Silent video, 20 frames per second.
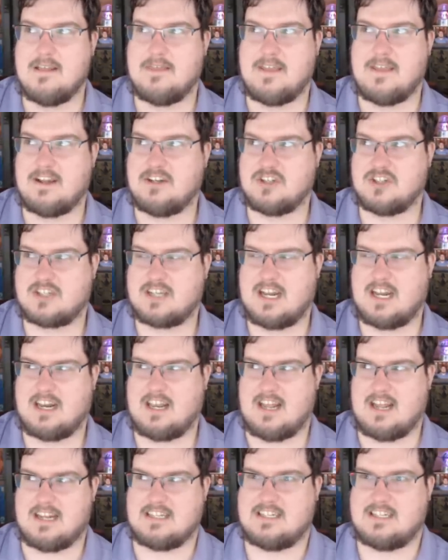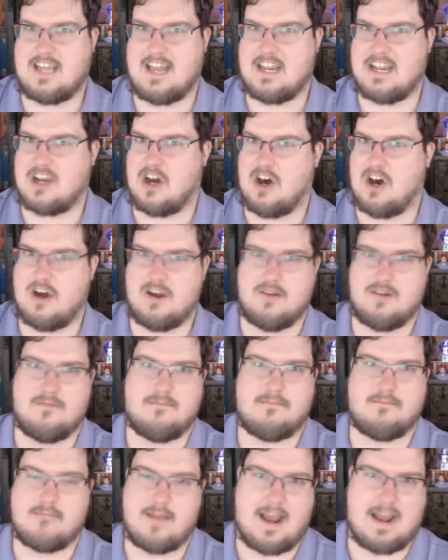they just kind of like take
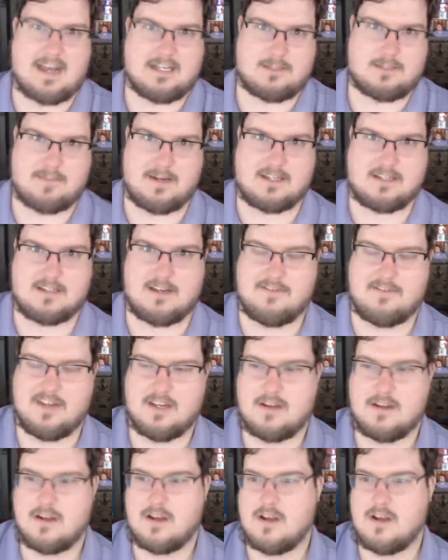on aspects of it.